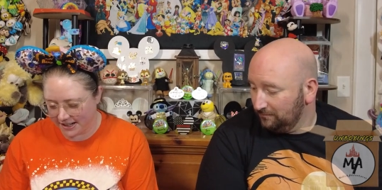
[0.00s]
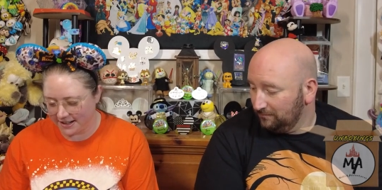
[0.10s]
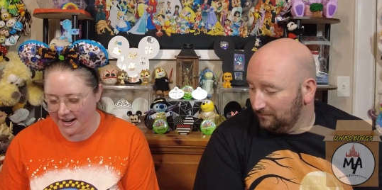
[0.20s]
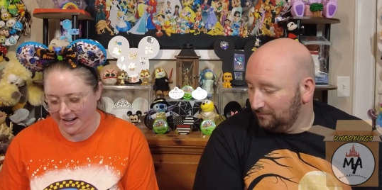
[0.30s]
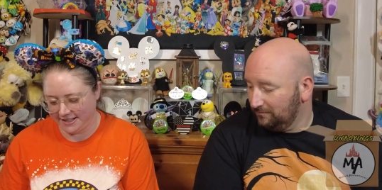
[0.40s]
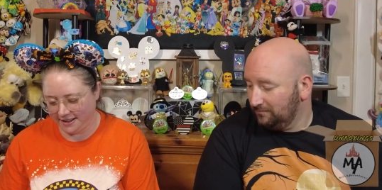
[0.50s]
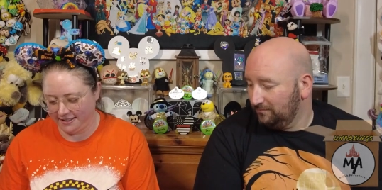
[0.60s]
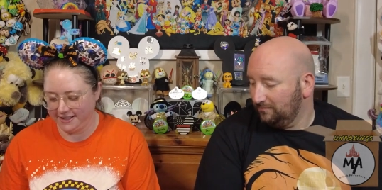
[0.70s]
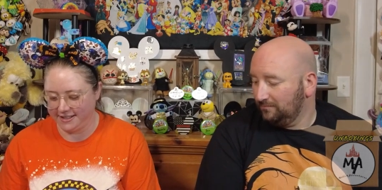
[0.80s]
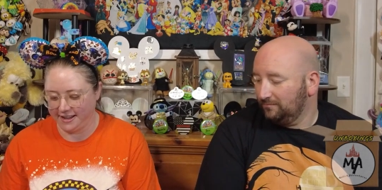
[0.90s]
Speaker 1: year I saw
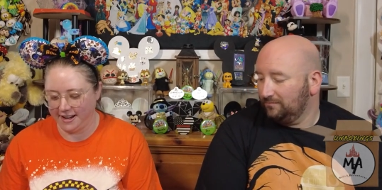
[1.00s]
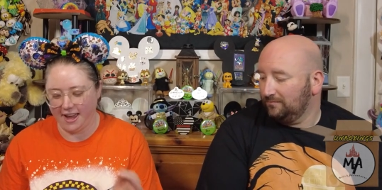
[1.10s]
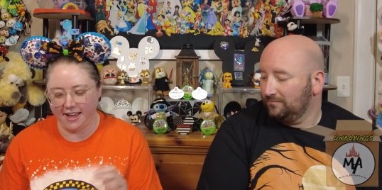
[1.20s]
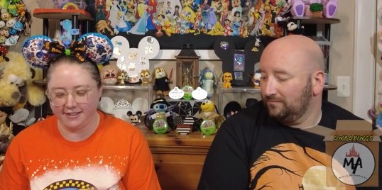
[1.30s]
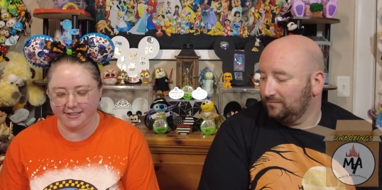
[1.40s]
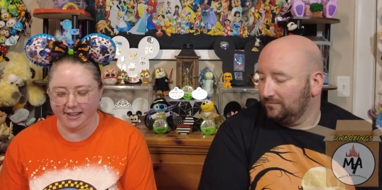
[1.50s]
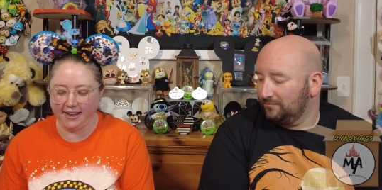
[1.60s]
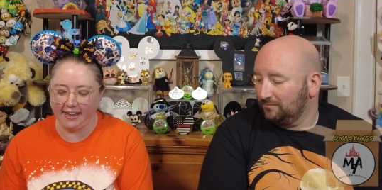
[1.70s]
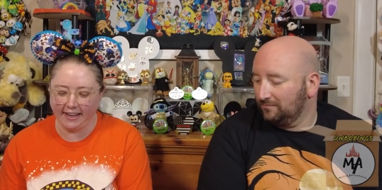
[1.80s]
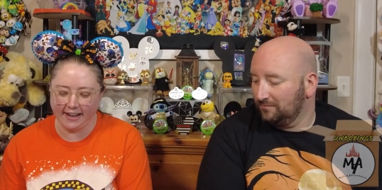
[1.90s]
this on
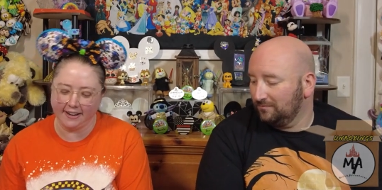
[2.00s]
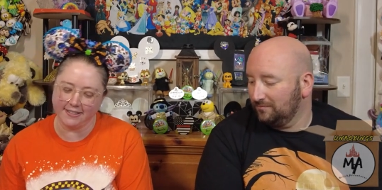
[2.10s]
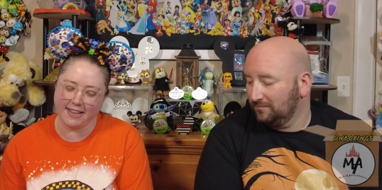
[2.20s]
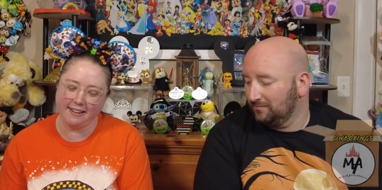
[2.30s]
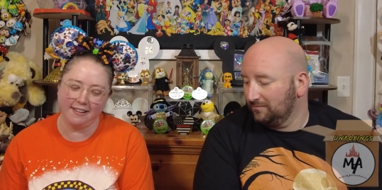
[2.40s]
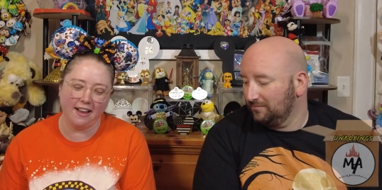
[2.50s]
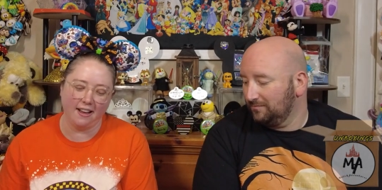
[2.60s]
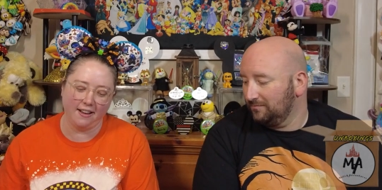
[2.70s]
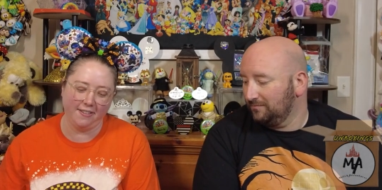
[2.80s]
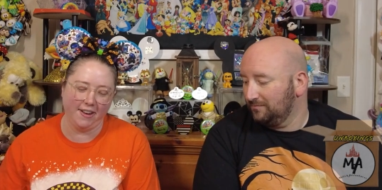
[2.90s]
Etsy and I was like,
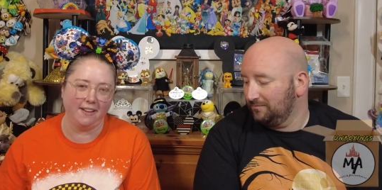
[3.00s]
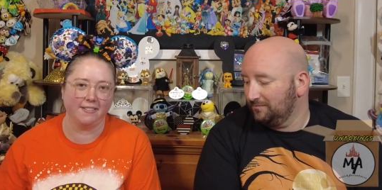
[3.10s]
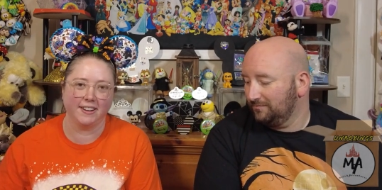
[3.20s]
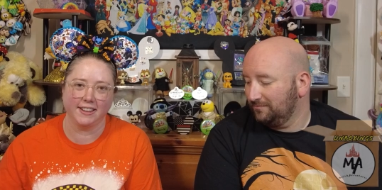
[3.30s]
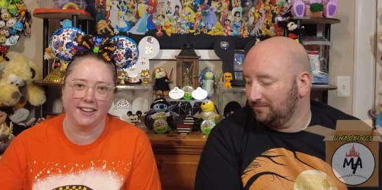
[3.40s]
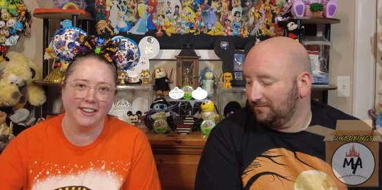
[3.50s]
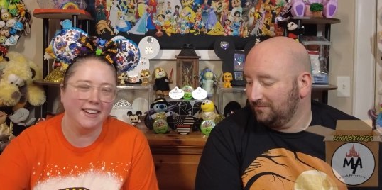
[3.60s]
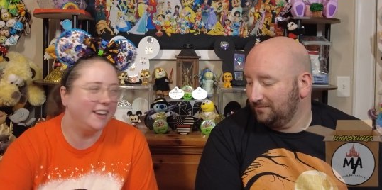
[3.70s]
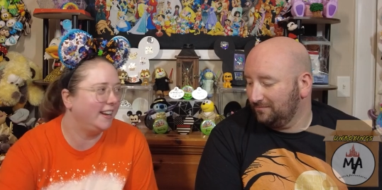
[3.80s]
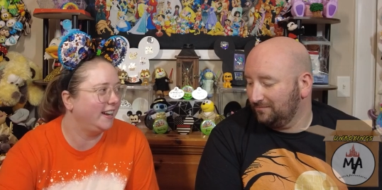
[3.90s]
no, we don't really
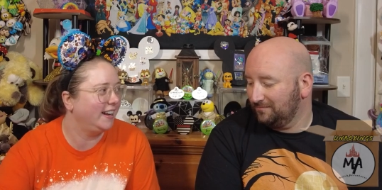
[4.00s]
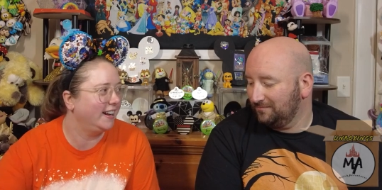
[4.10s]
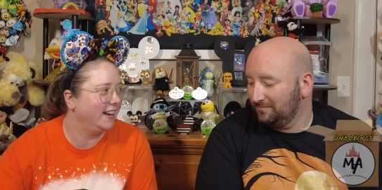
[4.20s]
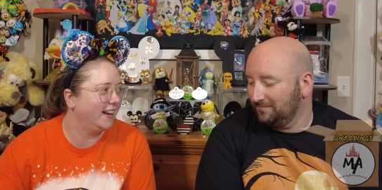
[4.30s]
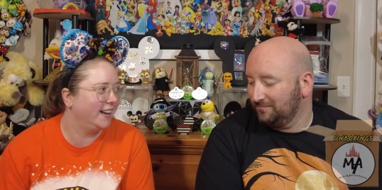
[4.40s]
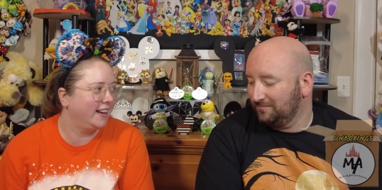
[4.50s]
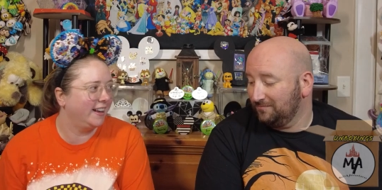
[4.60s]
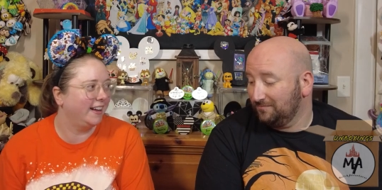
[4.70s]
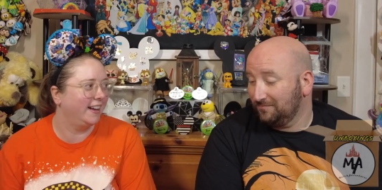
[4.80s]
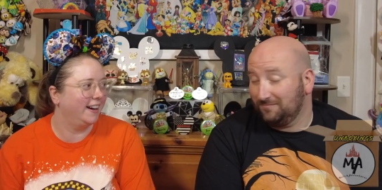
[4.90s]
need
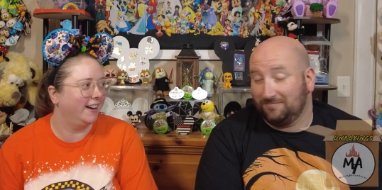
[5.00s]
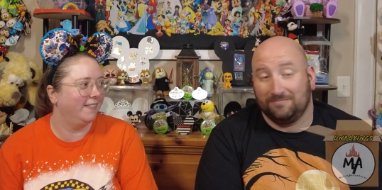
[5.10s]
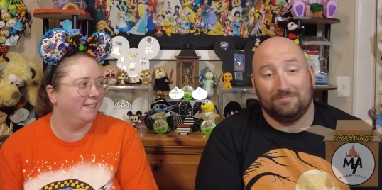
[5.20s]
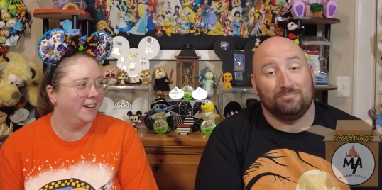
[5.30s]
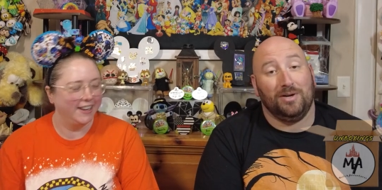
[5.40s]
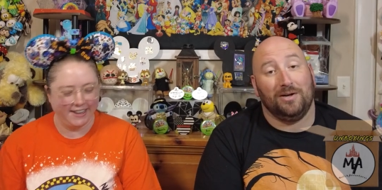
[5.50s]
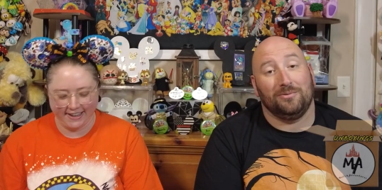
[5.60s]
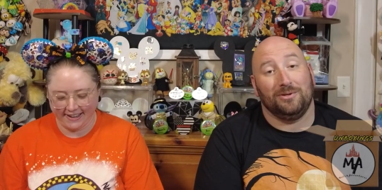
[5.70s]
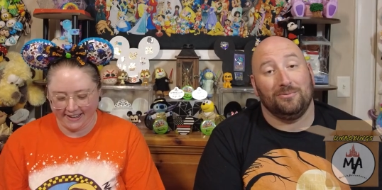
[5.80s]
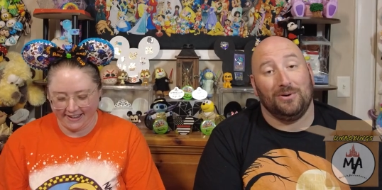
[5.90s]
them.
Speaker 2: But
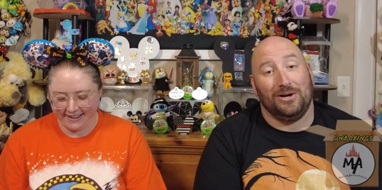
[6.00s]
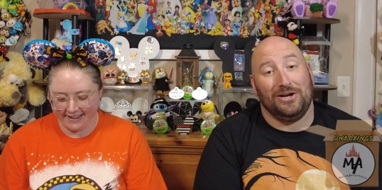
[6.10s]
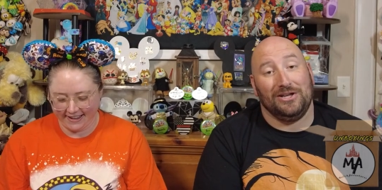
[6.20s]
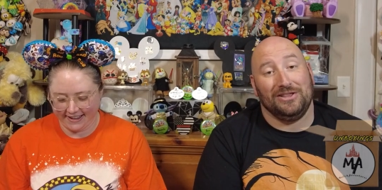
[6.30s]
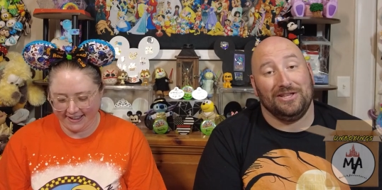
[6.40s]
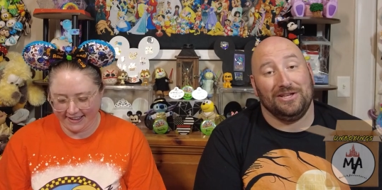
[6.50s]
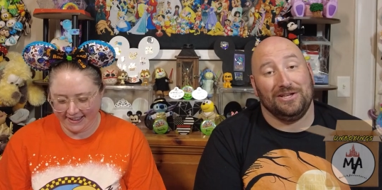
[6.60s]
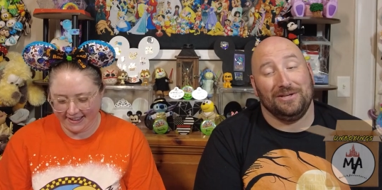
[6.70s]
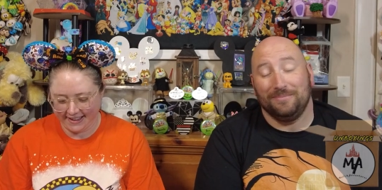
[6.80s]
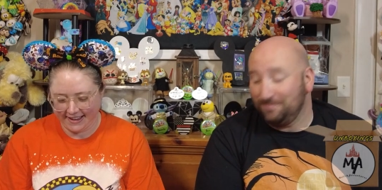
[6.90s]
we want
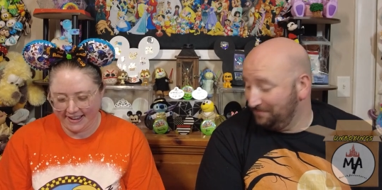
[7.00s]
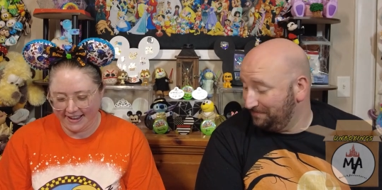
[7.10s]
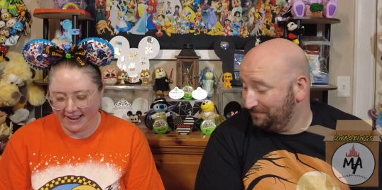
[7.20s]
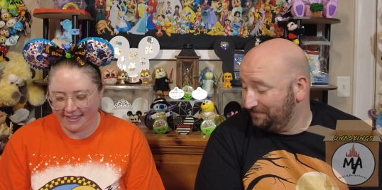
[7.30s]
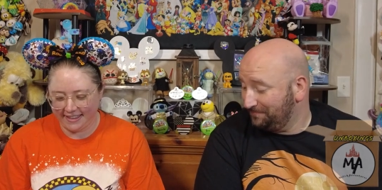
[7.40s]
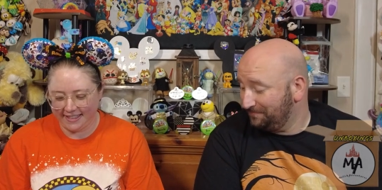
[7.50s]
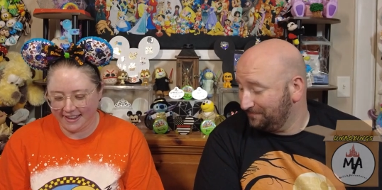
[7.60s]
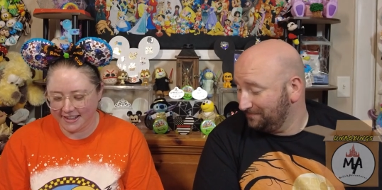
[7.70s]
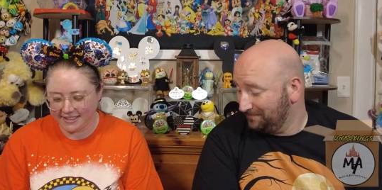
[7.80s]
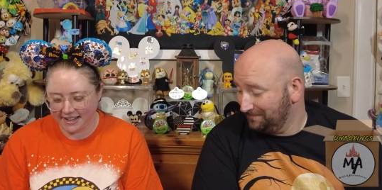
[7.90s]
them.
Speaker 1: And then
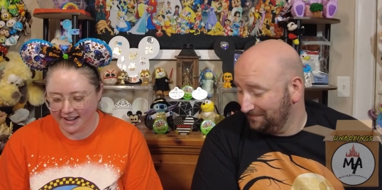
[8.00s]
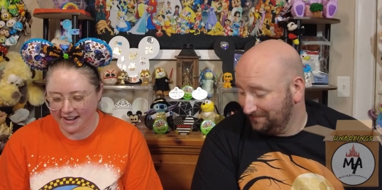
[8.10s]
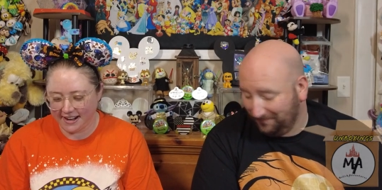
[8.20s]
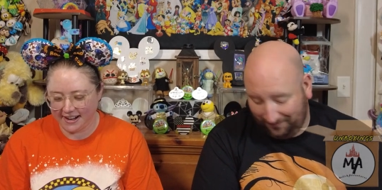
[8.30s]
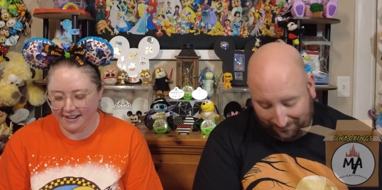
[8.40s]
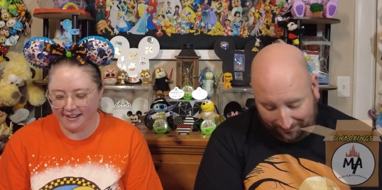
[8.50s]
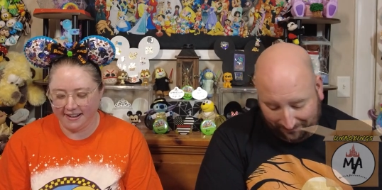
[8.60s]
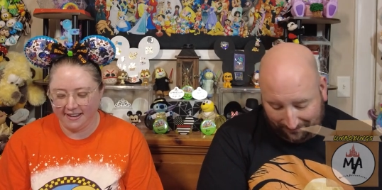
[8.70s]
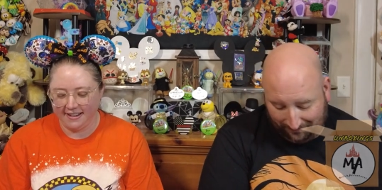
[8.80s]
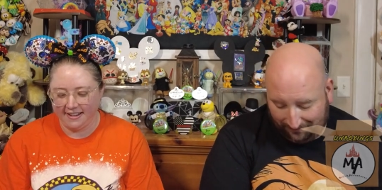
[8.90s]
this year
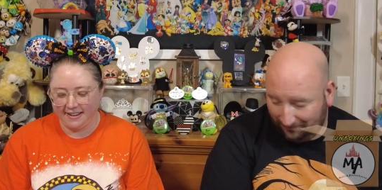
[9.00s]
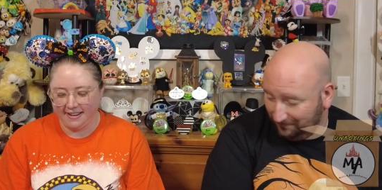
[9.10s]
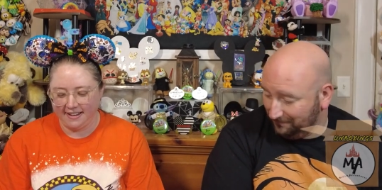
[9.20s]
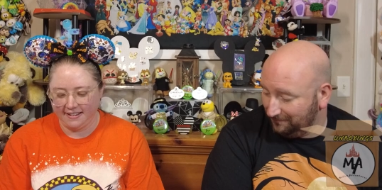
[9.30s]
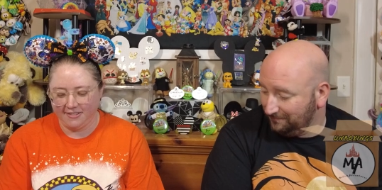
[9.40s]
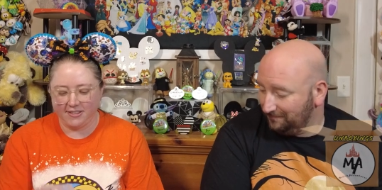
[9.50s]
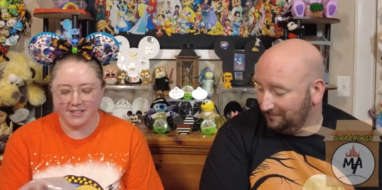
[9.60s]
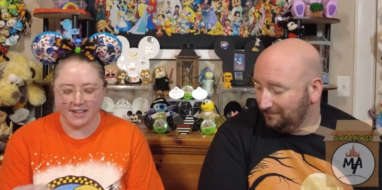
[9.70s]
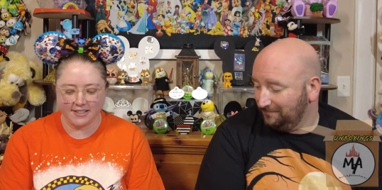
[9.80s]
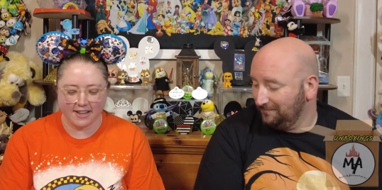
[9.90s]
well, it's
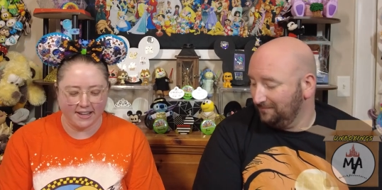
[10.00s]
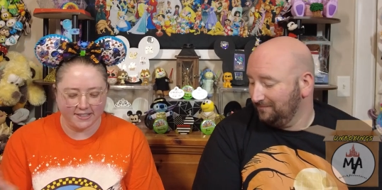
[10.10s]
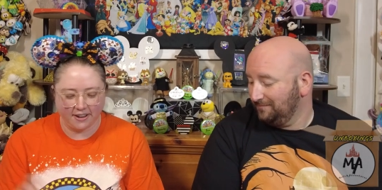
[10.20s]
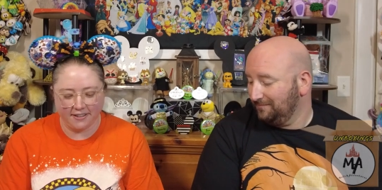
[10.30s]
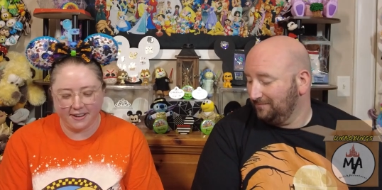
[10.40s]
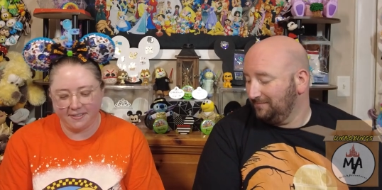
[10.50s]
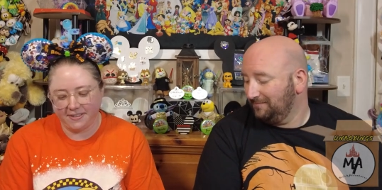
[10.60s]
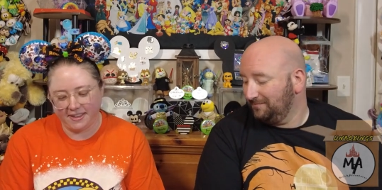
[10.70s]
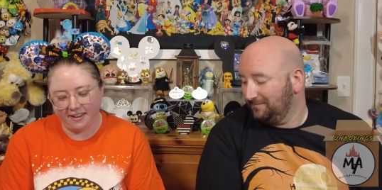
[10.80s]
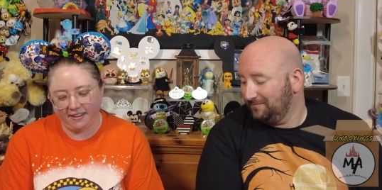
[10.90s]
because I saw them and
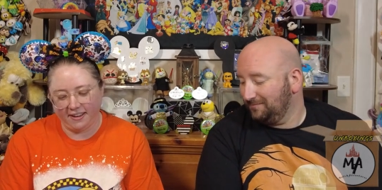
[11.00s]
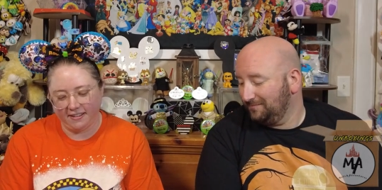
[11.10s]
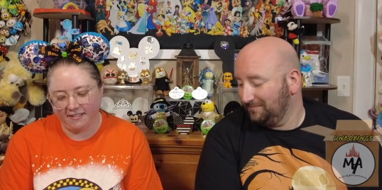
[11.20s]
they